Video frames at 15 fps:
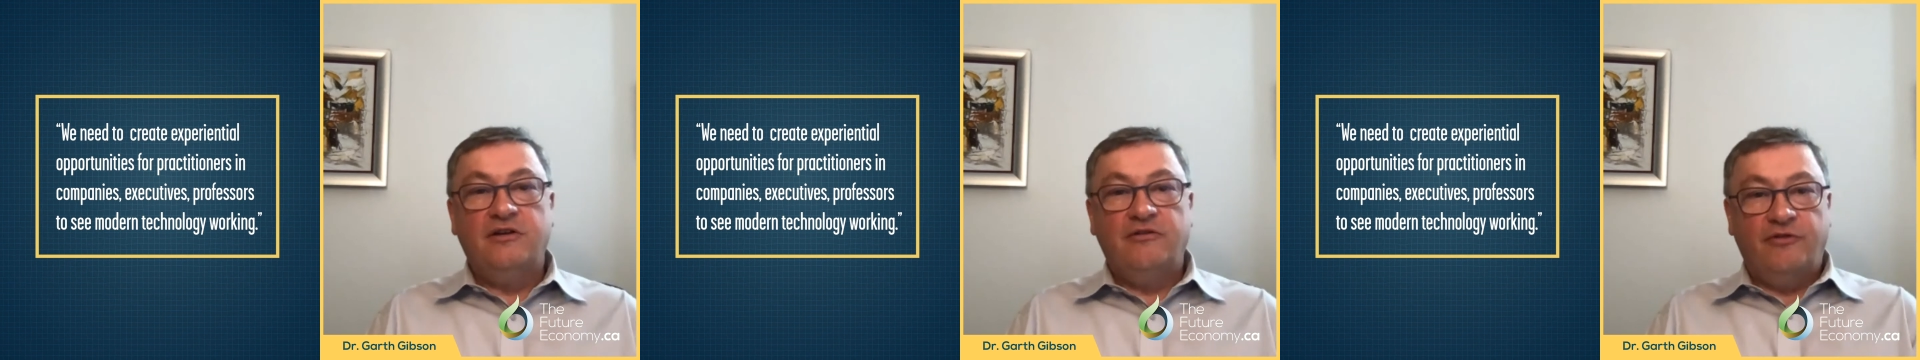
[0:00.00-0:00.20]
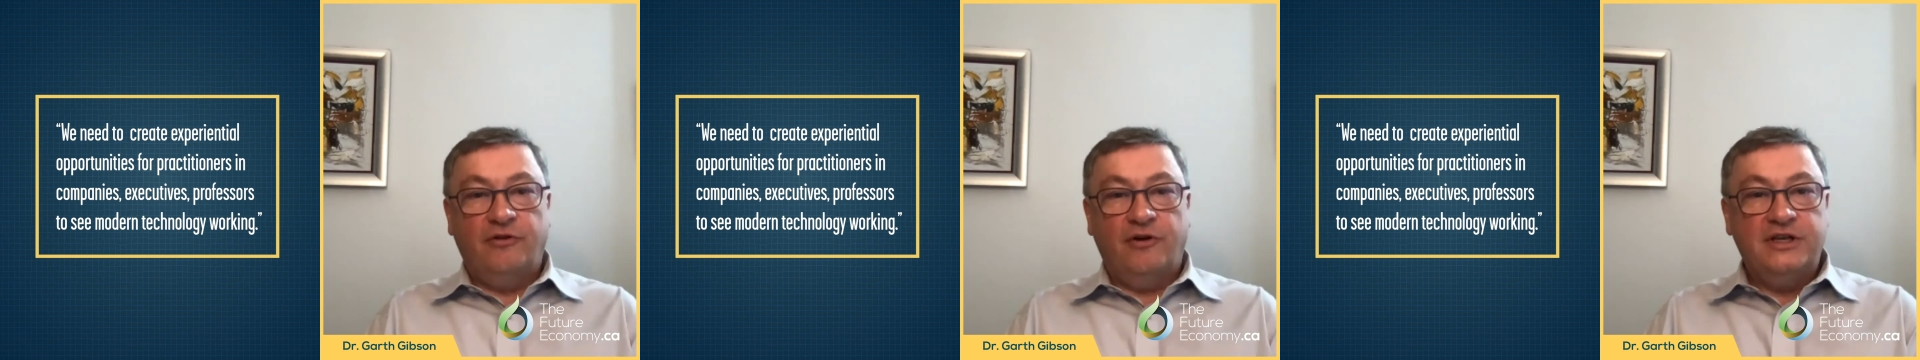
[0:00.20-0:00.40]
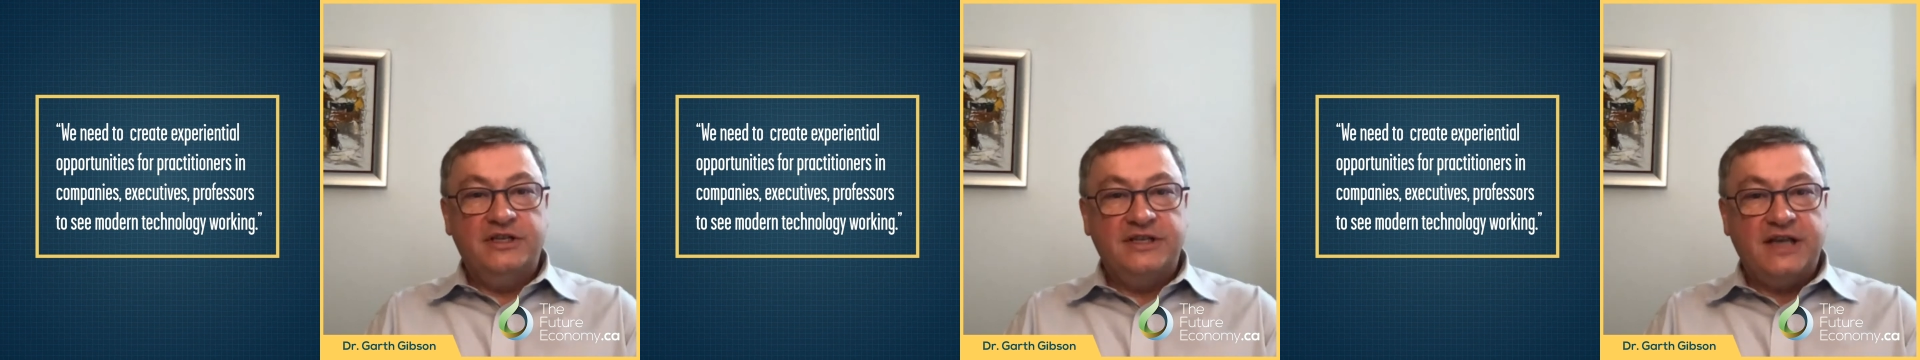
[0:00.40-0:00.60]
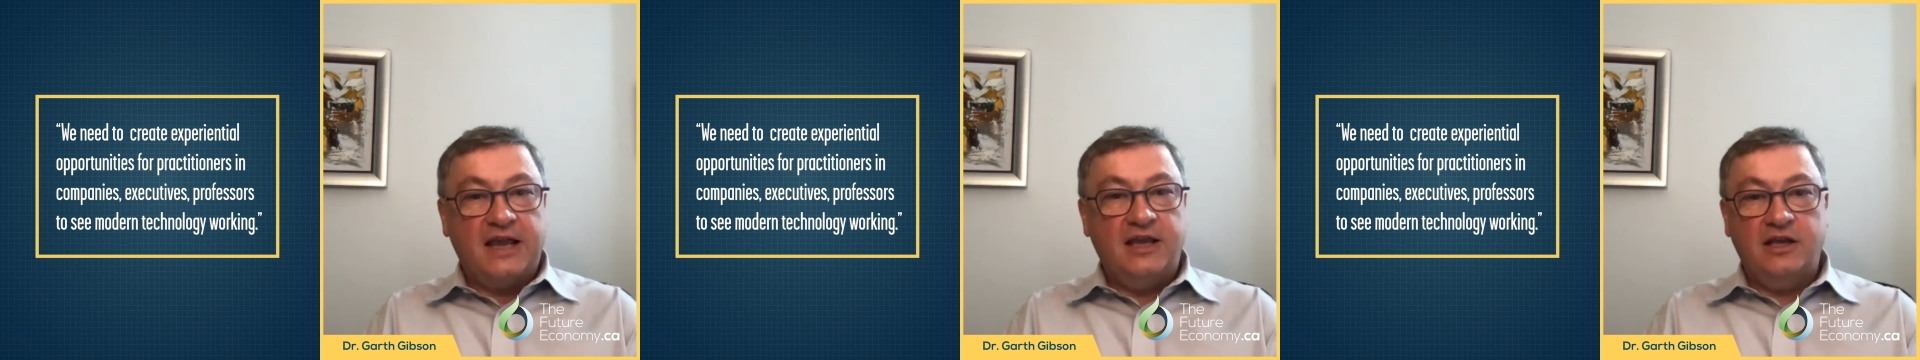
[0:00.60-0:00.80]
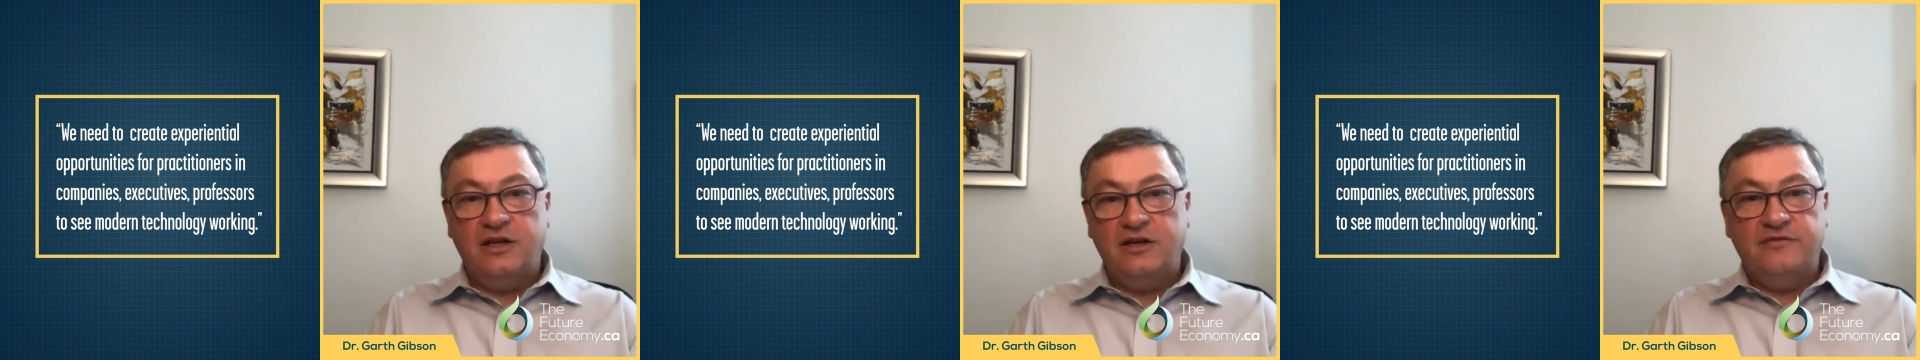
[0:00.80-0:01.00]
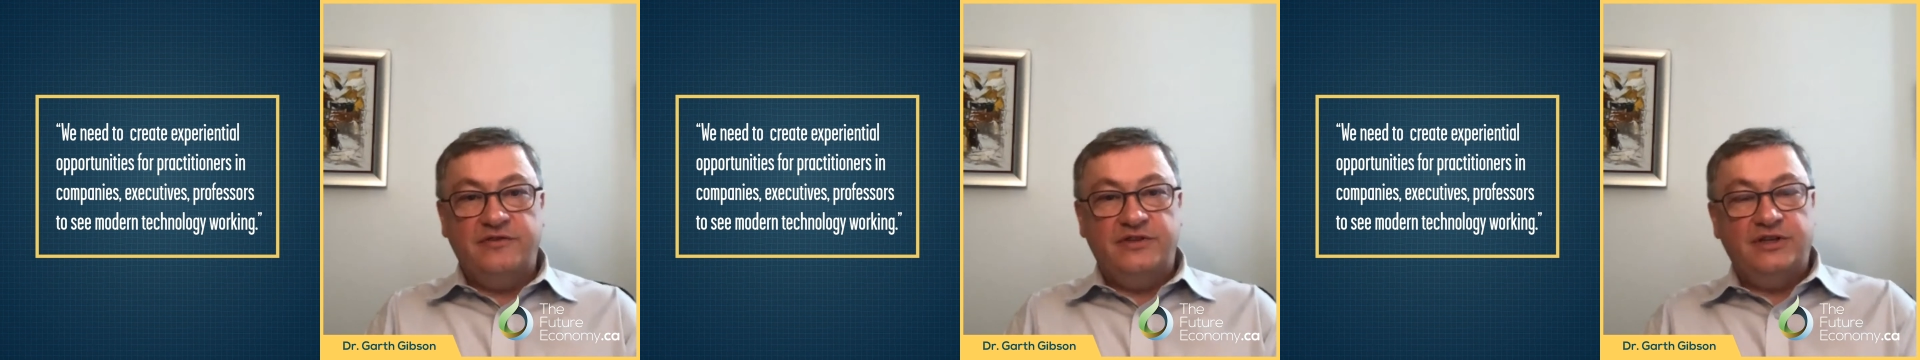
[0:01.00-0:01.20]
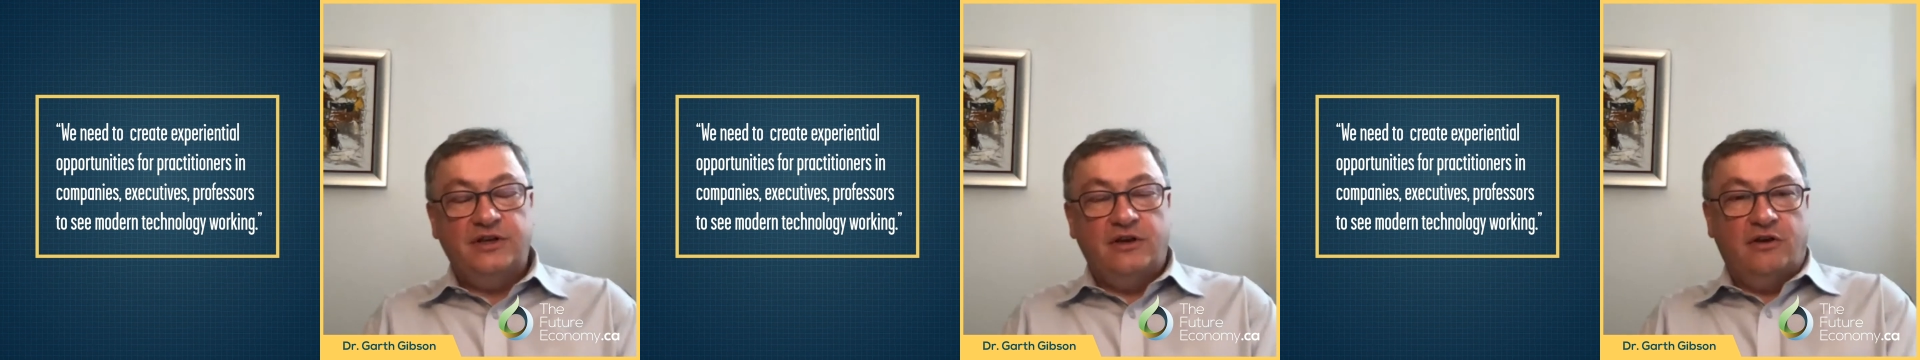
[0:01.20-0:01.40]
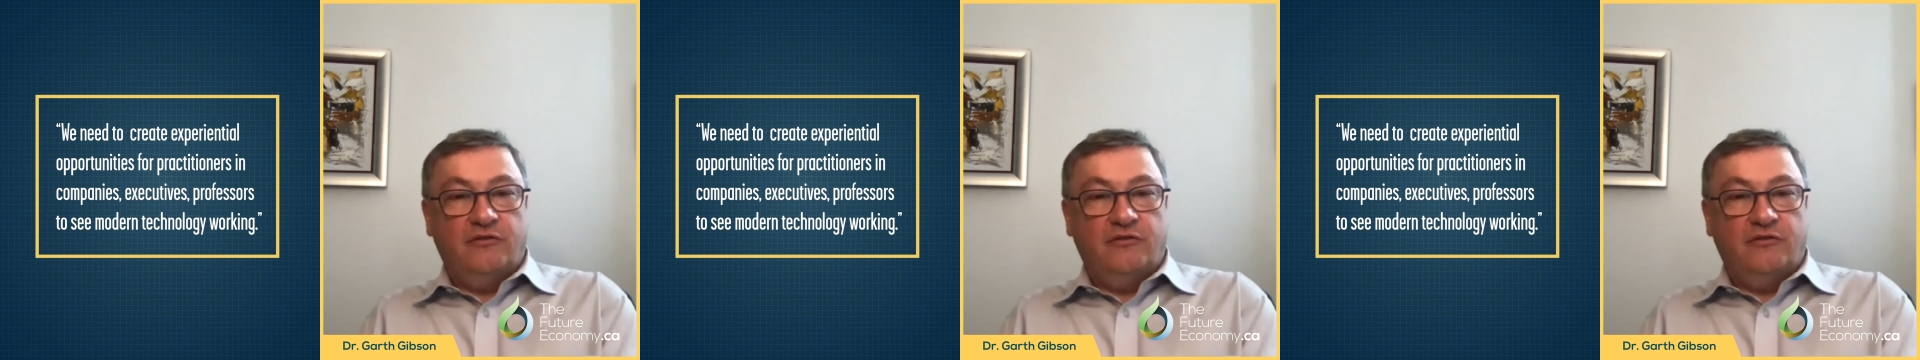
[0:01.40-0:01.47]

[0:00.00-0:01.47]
for executives,